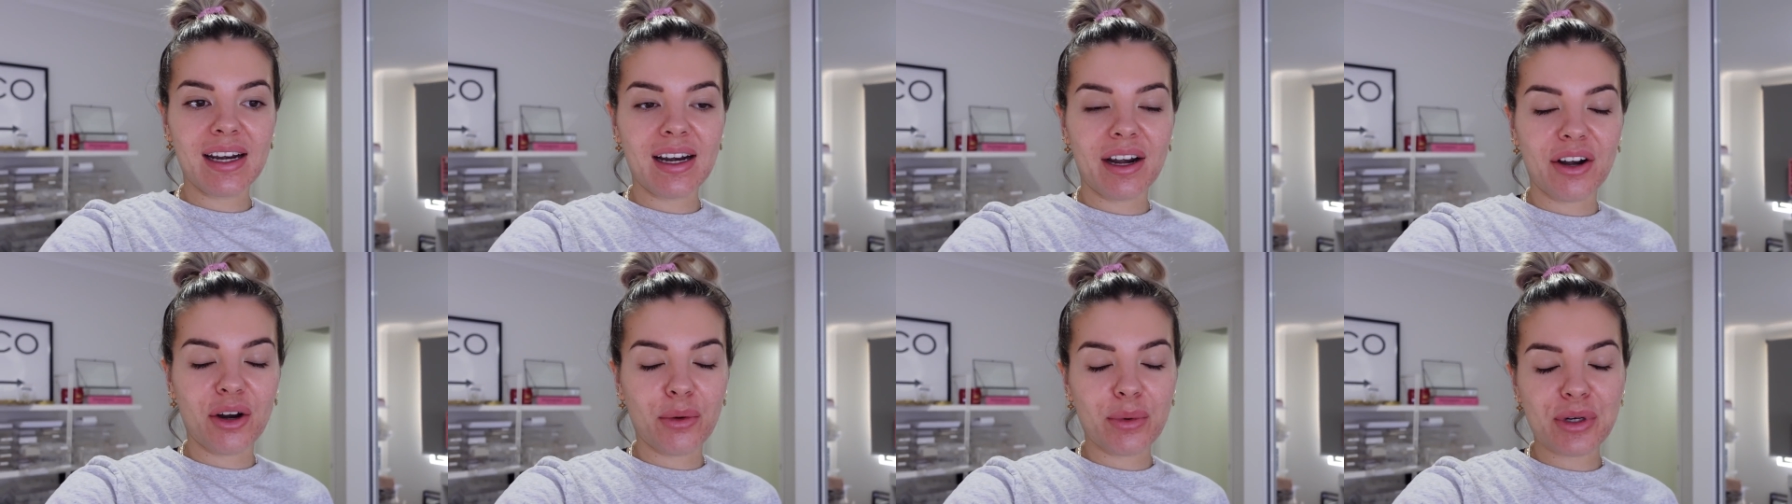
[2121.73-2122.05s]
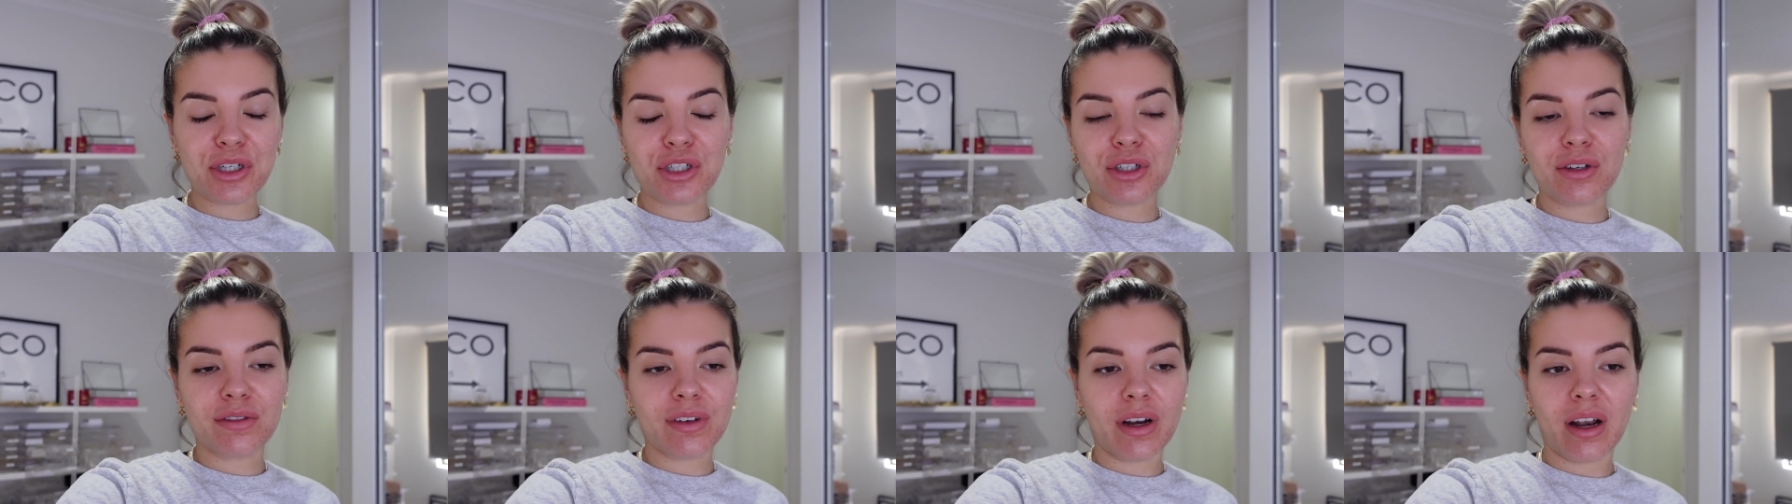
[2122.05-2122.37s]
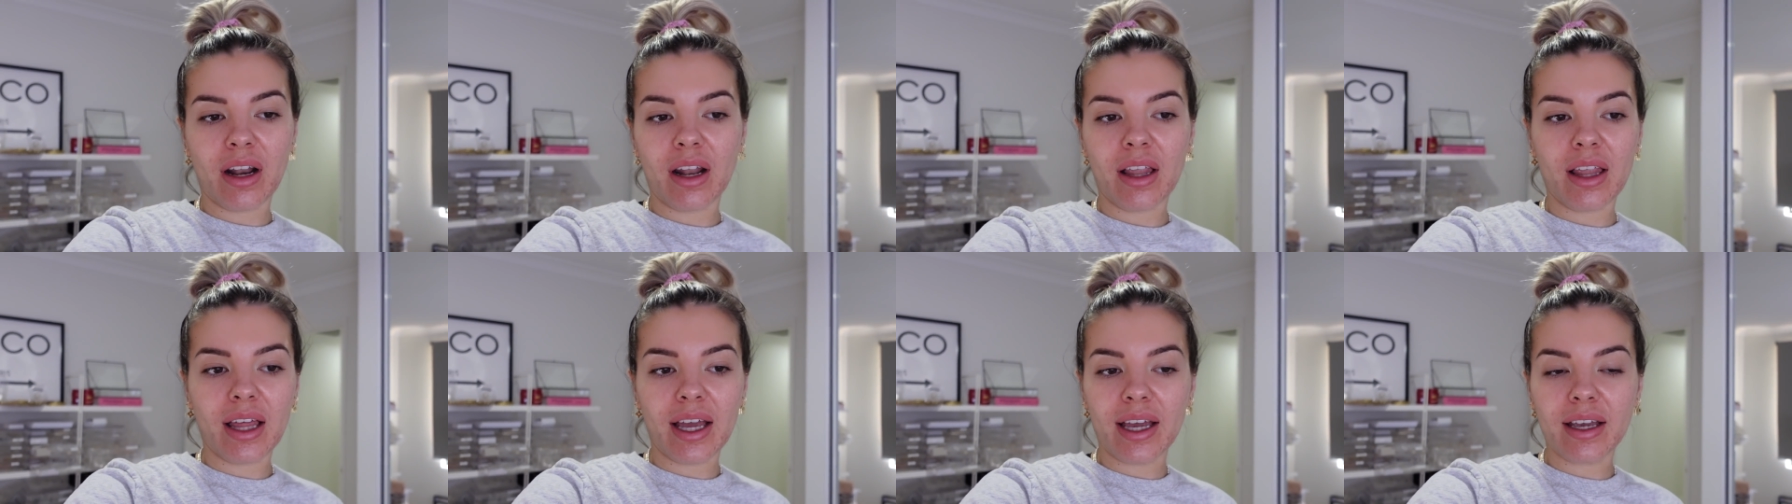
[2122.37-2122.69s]
I know we should have done
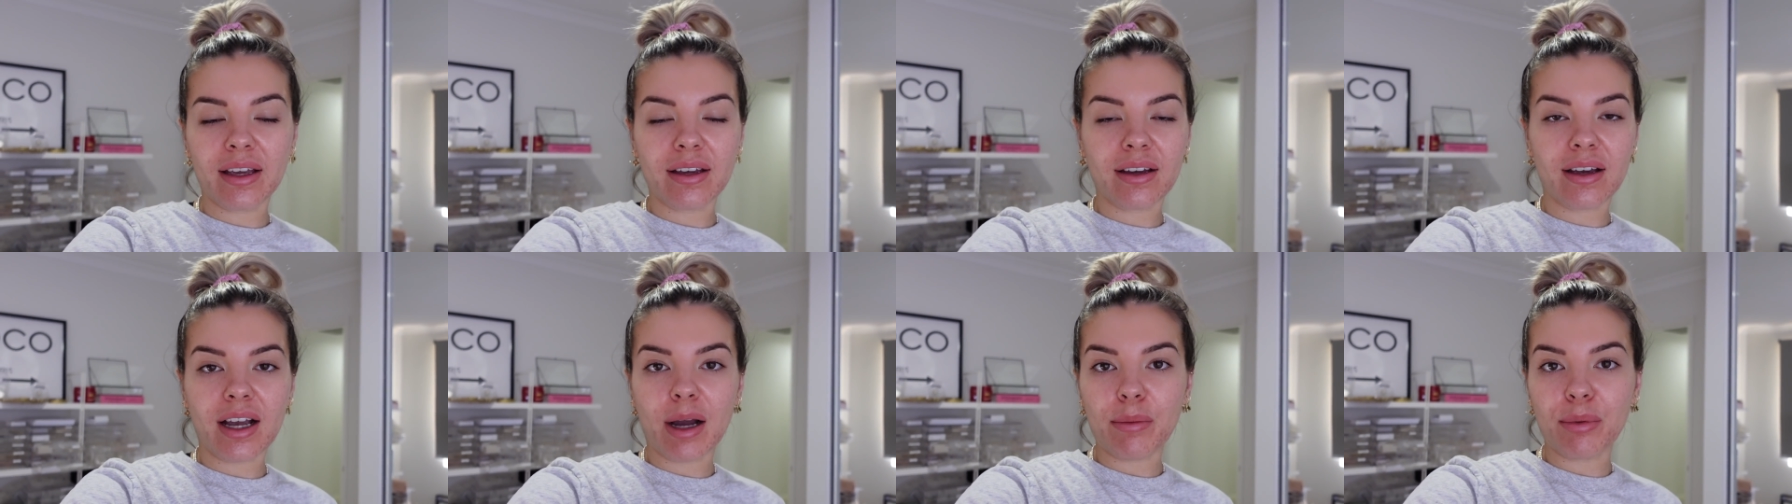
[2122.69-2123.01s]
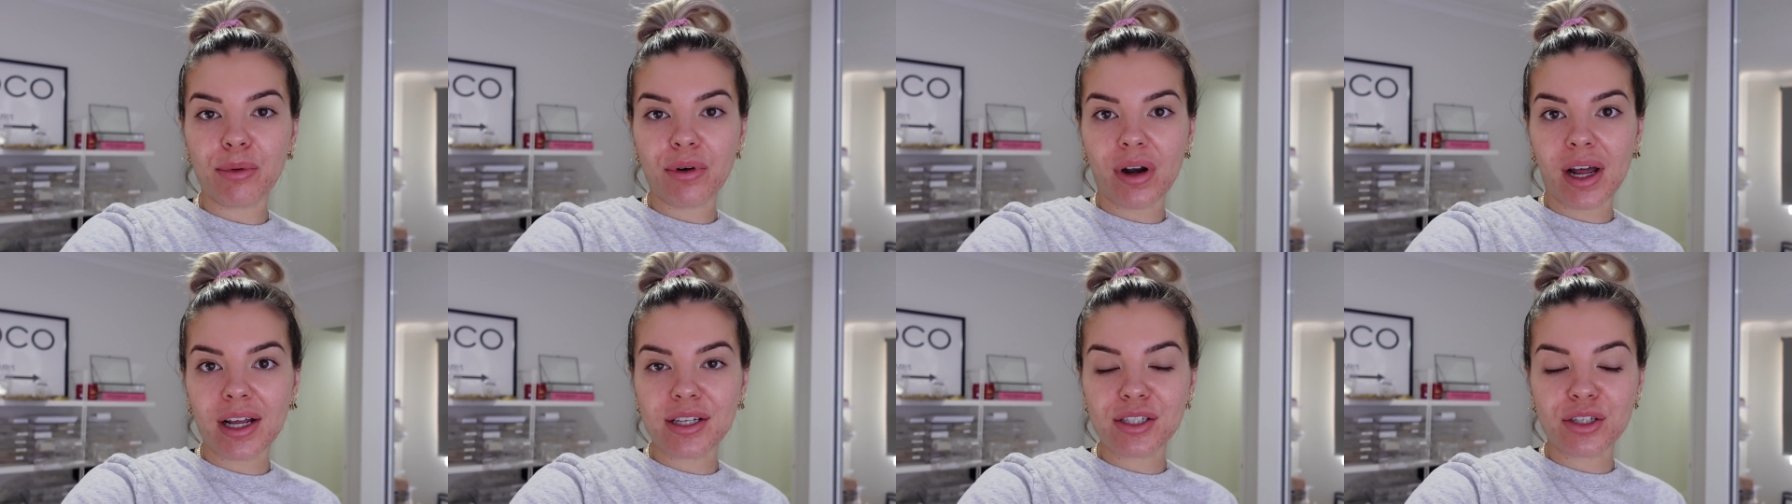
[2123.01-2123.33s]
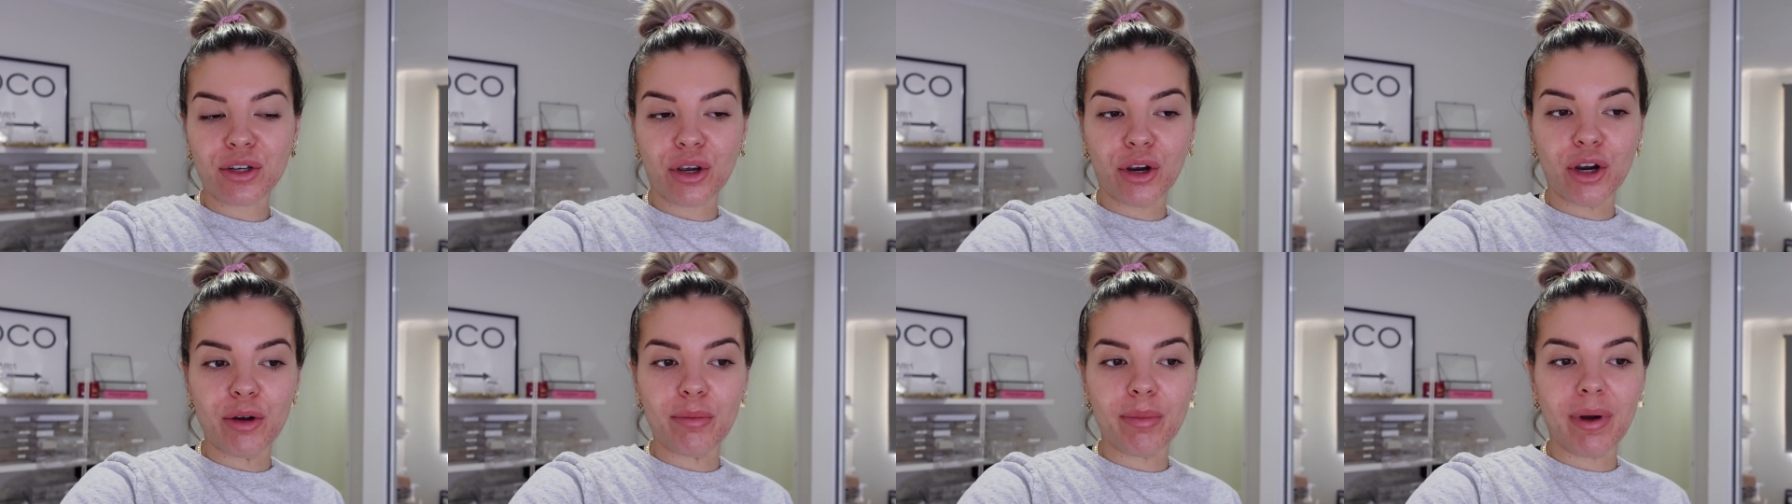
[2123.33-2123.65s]
it like a couple nights
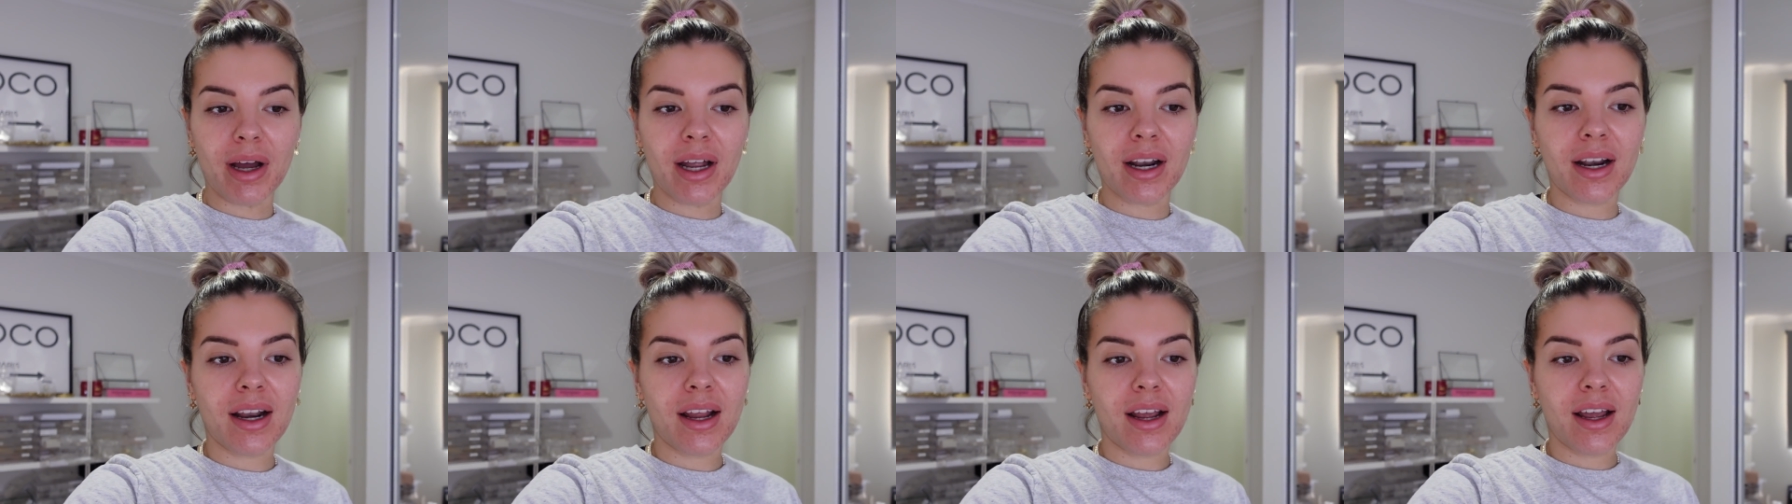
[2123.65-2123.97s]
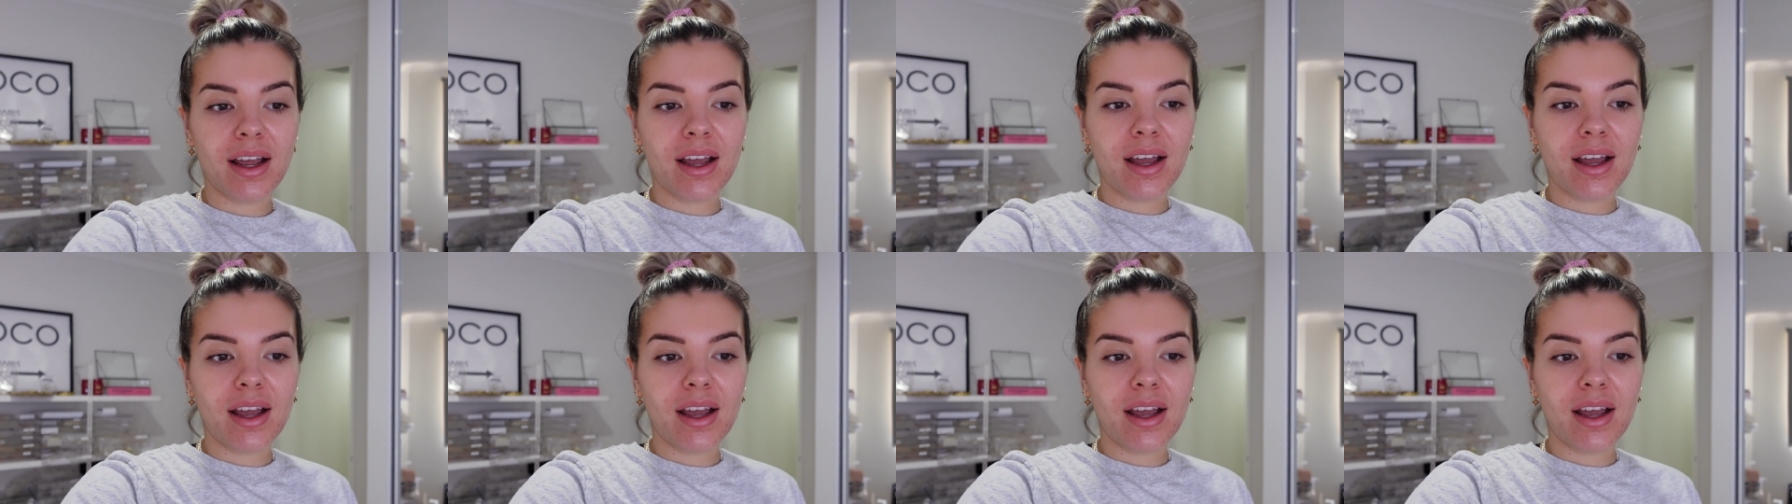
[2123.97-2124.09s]
ago, but